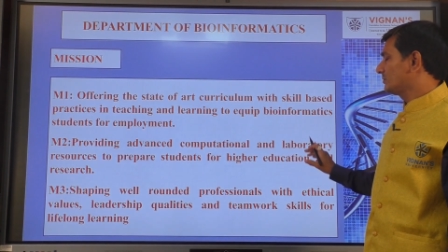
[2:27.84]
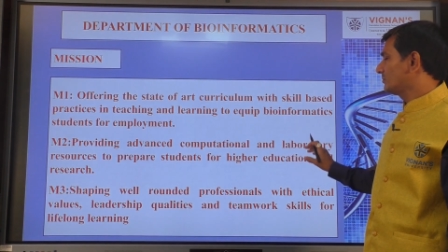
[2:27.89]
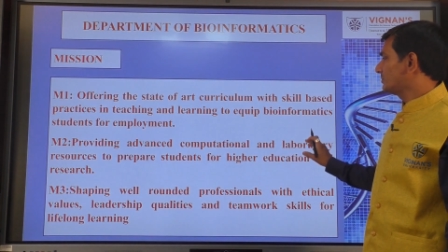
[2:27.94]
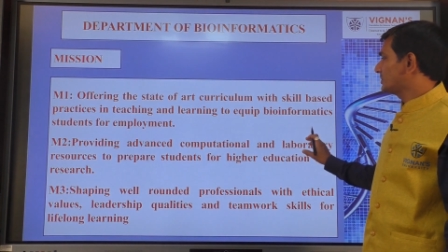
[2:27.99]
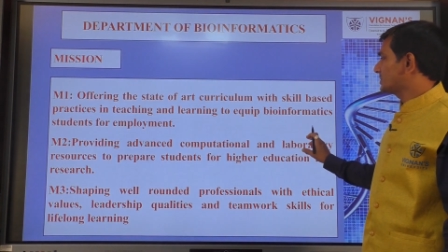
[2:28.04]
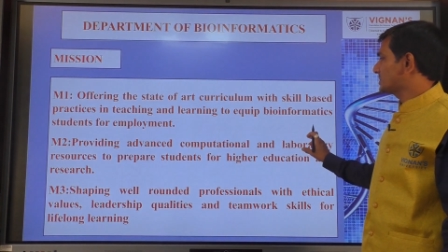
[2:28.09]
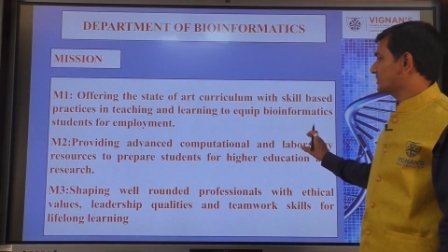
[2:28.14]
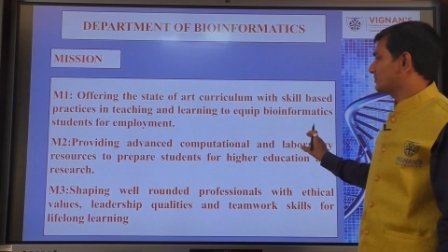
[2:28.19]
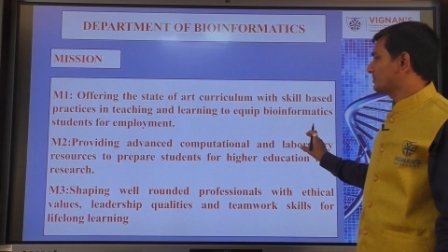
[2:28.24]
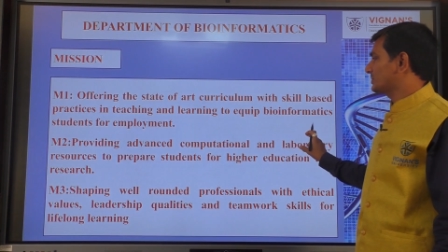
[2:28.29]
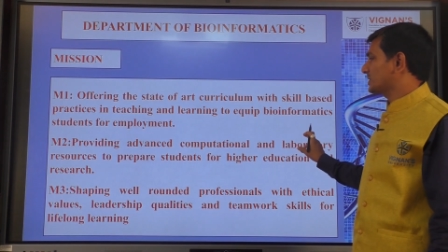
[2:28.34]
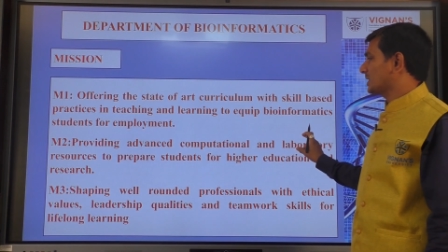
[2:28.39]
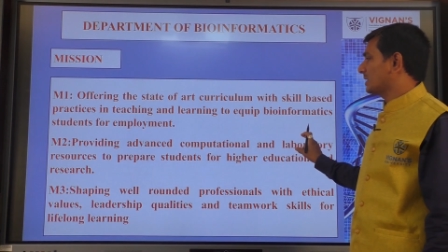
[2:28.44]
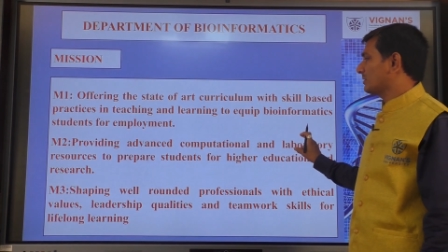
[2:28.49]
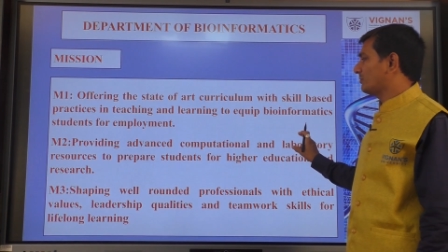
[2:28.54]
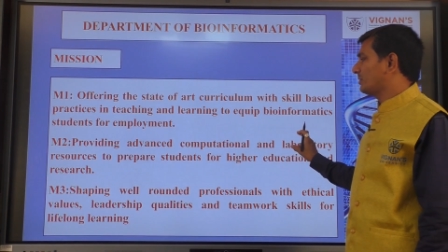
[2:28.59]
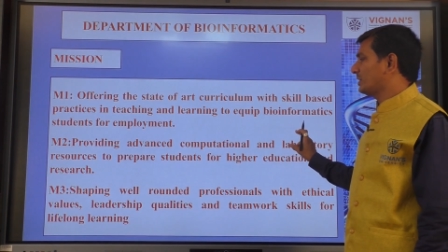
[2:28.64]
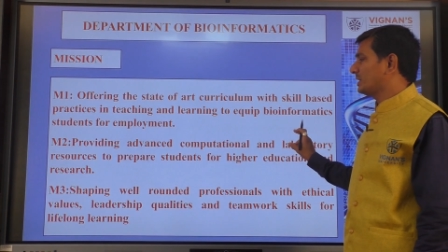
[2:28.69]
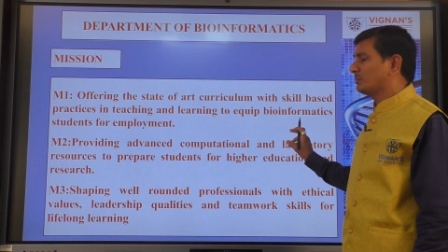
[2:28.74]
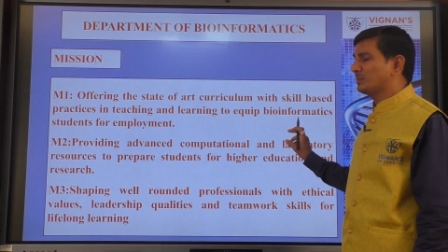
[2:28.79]
which are
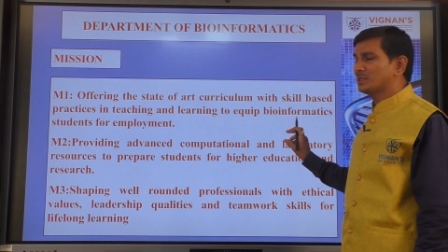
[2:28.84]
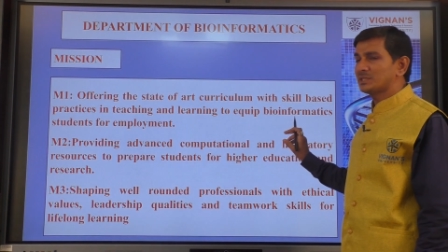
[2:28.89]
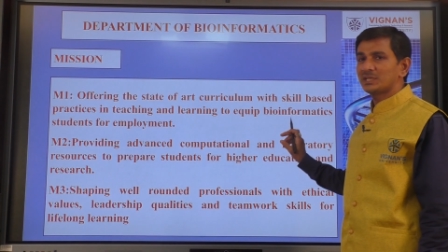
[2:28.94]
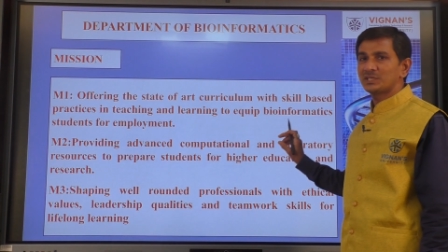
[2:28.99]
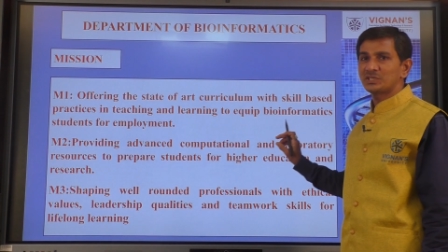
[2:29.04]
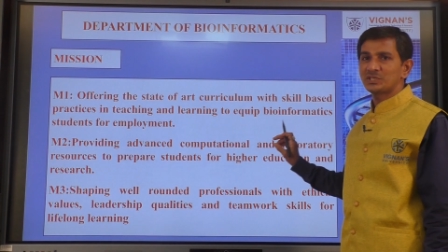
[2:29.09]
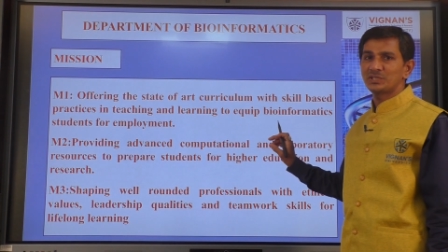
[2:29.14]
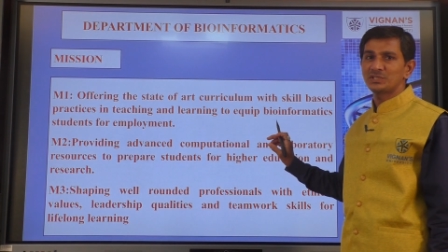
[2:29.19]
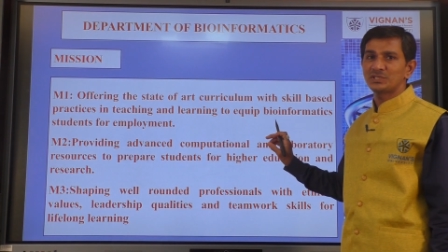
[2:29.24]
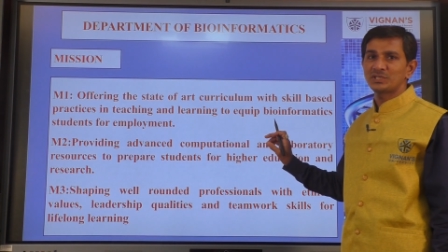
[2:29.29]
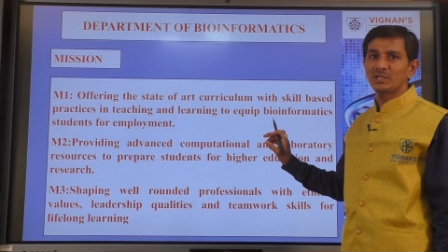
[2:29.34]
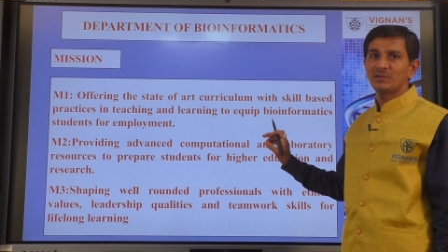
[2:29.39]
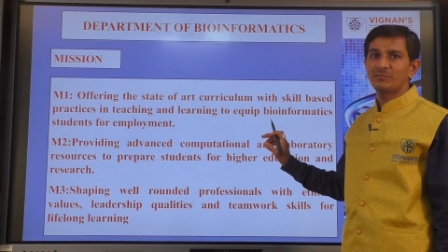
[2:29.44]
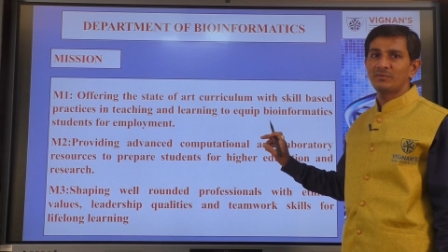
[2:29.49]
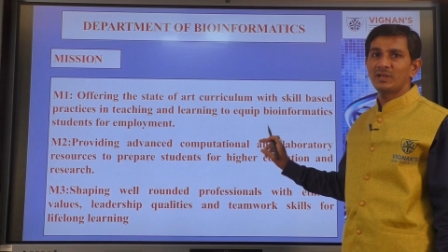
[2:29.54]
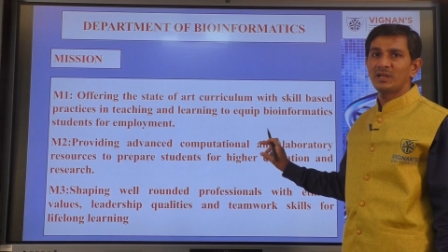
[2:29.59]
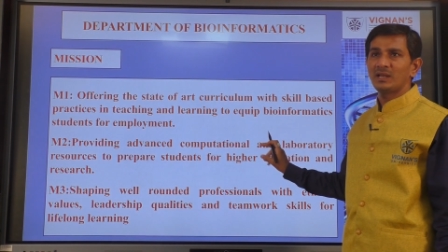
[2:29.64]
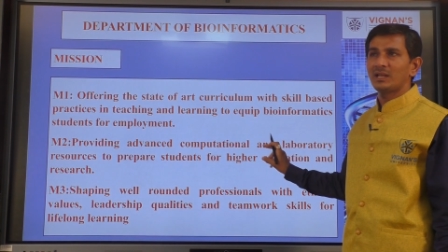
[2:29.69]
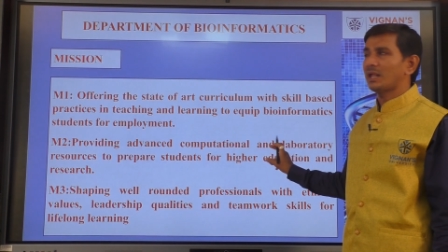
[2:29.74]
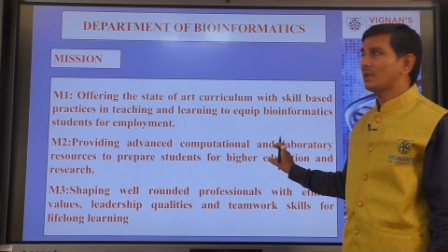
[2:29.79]
very much essential
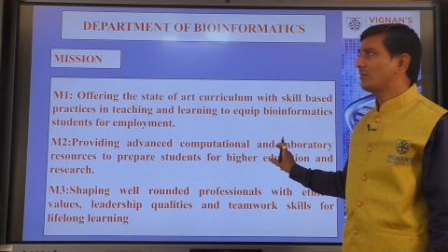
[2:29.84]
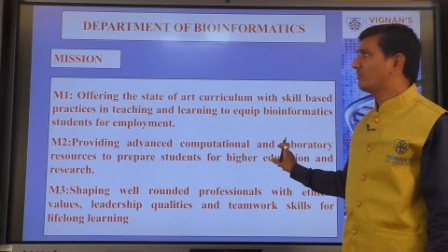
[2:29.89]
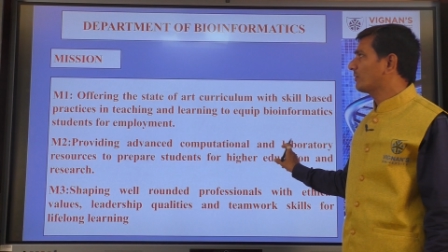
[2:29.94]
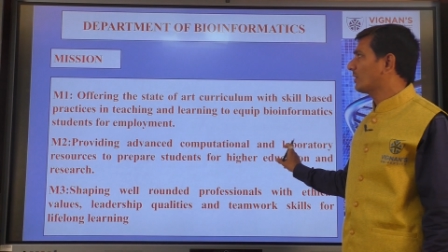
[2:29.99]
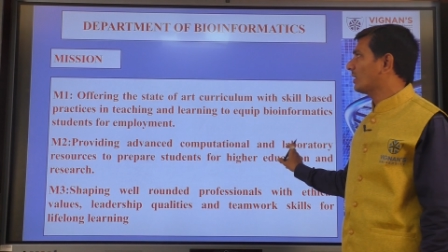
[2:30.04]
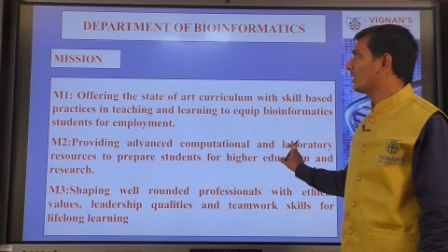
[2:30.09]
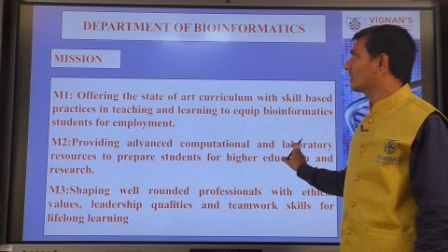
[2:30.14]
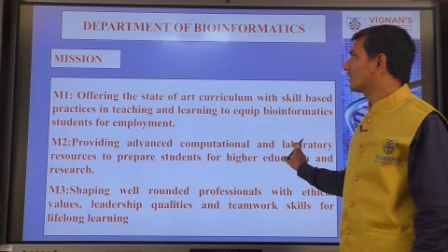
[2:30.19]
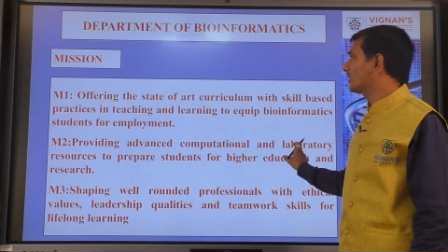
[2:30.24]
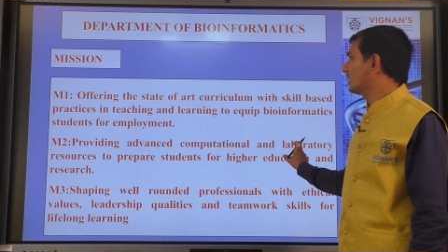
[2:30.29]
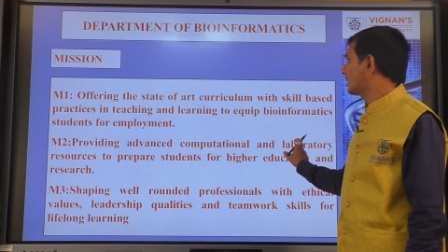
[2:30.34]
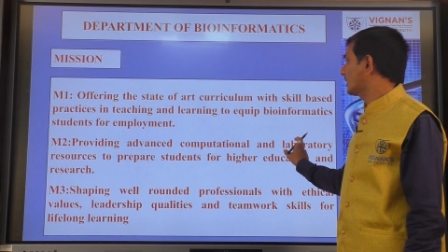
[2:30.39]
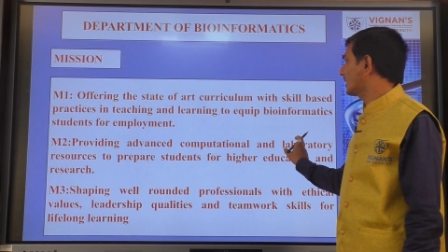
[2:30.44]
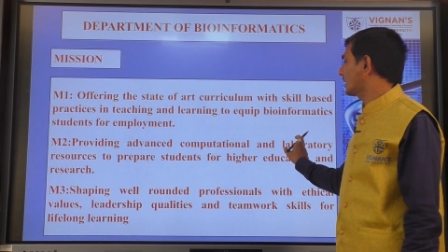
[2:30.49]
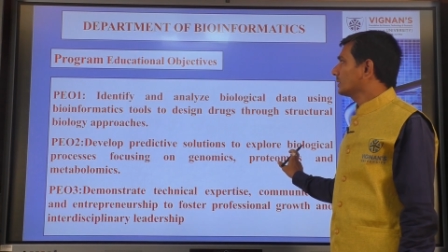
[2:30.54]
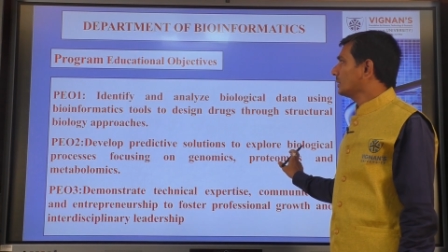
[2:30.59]
for lifelong learning.